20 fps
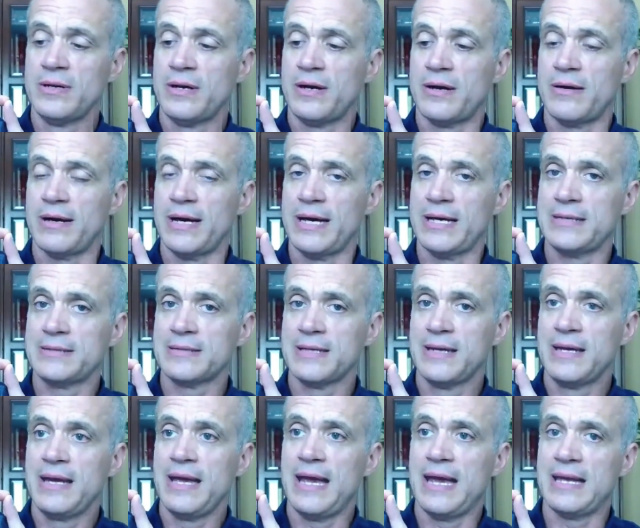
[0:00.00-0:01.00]
all right,
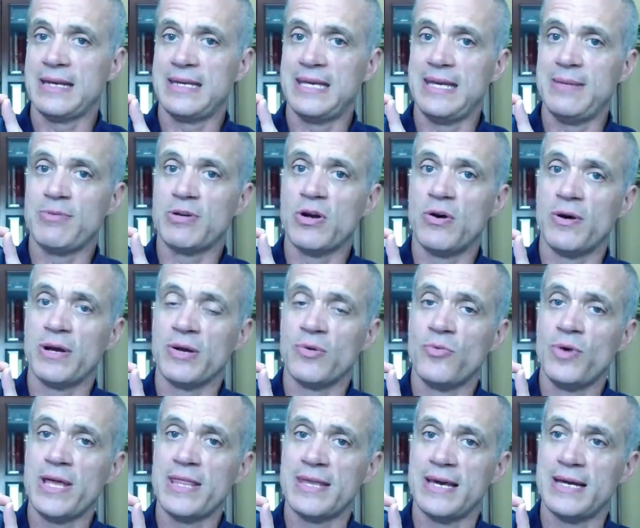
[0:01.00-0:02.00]
and keep going
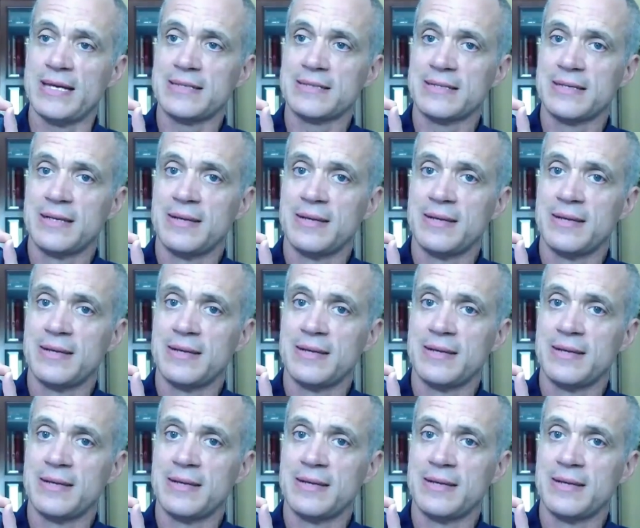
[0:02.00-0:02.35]
with it.